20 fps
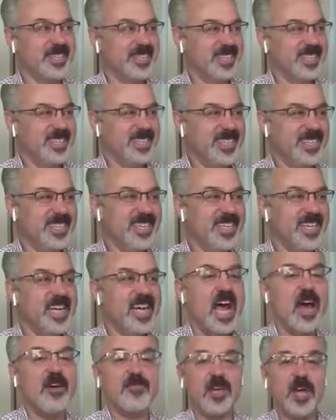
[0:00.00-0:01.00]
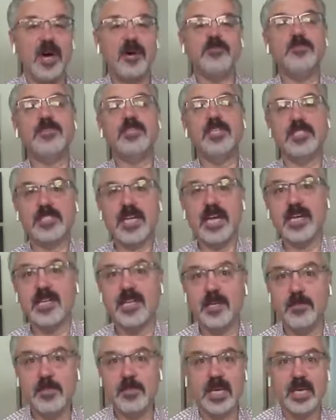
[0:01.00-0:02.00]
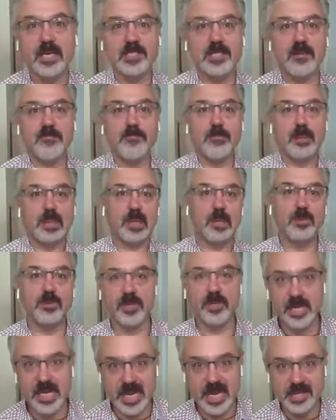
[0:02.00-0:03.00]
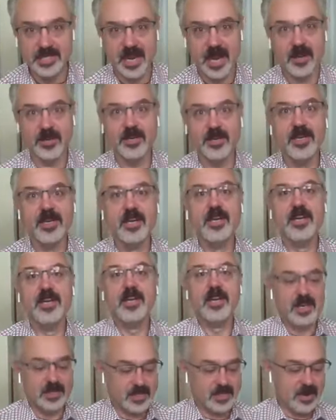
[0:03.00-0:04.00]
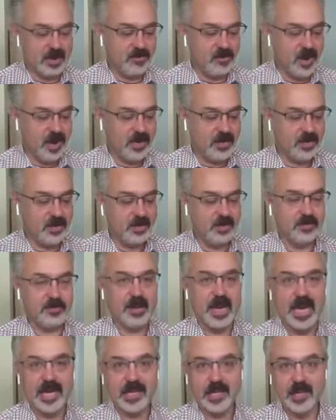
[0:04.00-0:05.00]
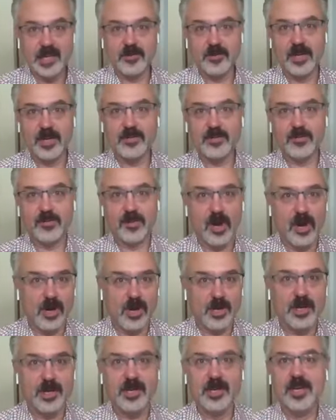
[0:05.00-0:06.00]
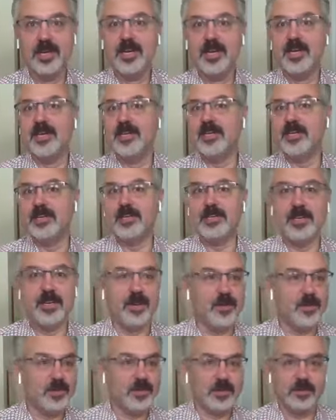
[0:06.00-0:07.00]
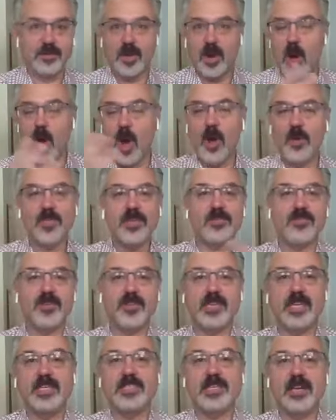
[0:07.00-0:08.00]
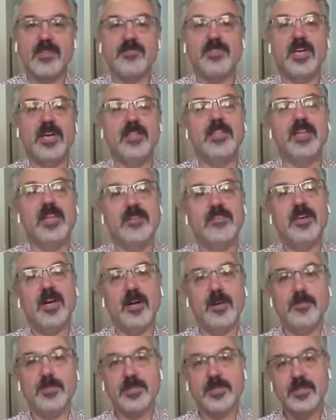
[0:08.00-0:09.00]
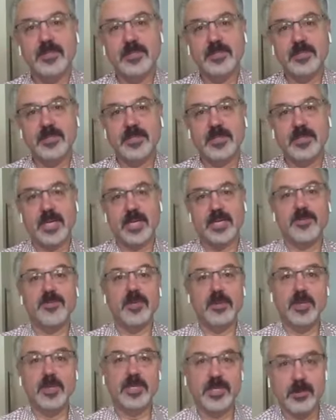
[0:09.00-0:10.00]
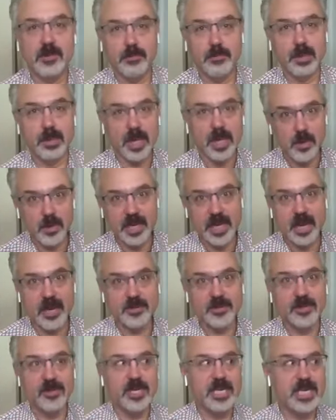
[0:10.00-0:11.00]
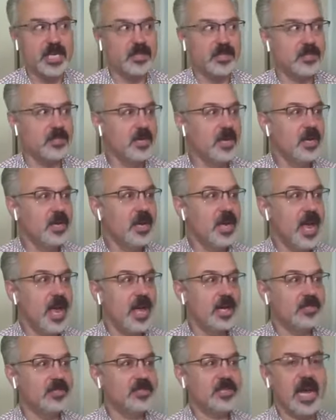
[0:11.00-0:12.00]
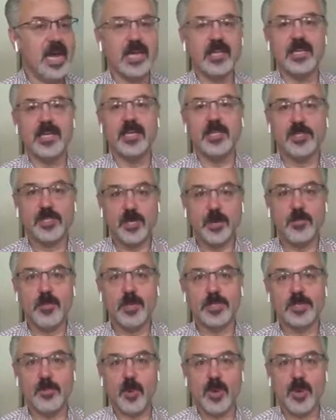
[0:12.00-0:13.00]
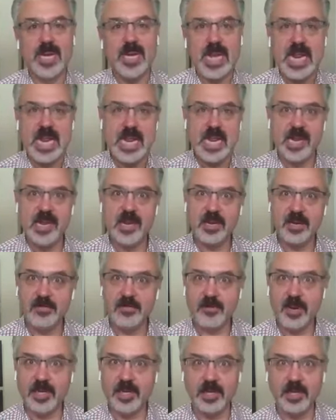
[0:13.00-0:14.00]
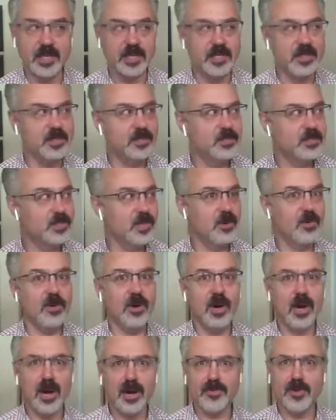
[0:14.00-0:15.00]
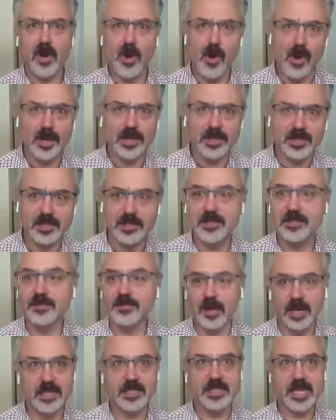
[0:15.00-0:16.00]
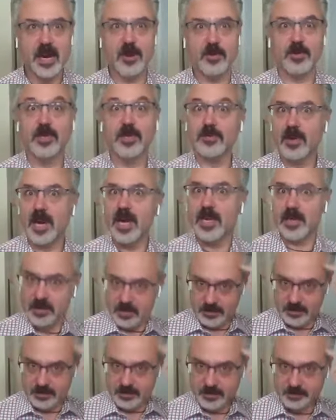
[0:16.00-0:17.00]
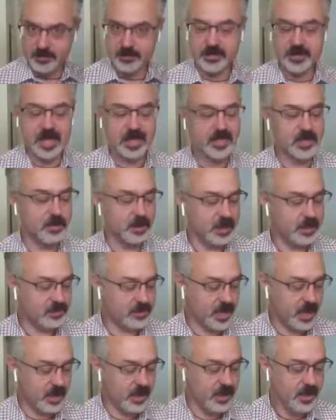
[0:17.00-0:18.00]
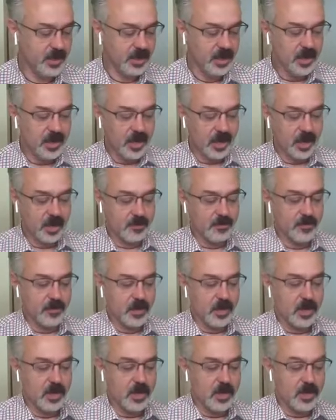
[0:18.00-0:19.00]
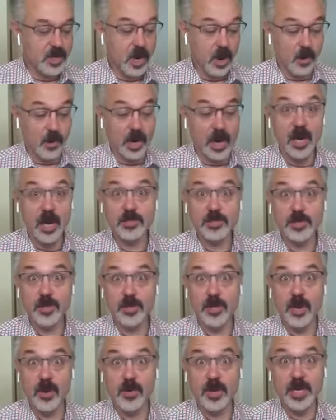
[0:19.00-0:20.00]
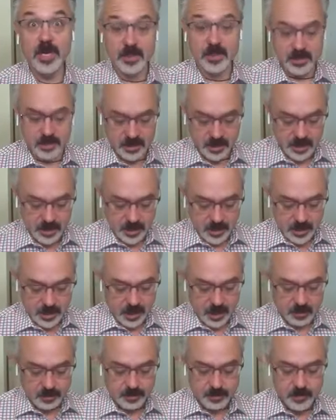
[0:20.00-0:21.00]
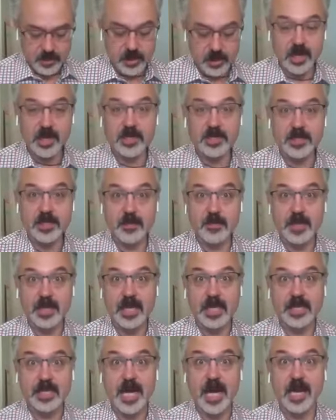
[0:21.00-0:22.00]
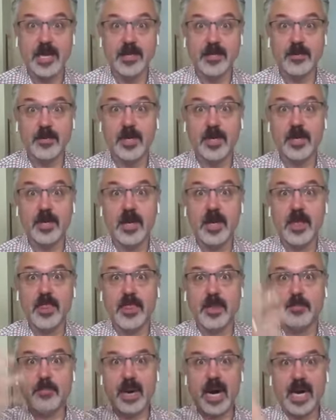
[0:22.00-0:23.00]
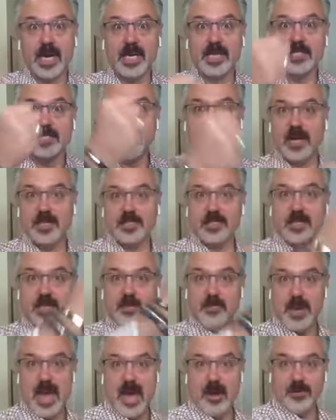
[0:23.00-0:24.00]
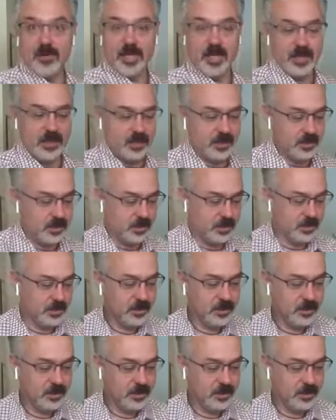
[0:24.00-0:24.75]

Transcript: have come to cycling because they've blown their knees out, because they've run badly, run wrong, you know, all the different things they've done that have helped to contribute to blowing out their knees. And cycling is so much more knee friendly. So, of course, running's terrible, right? That's the belief set. Um, no, what I also know is um, starting something like that, where the body is constantly pounding.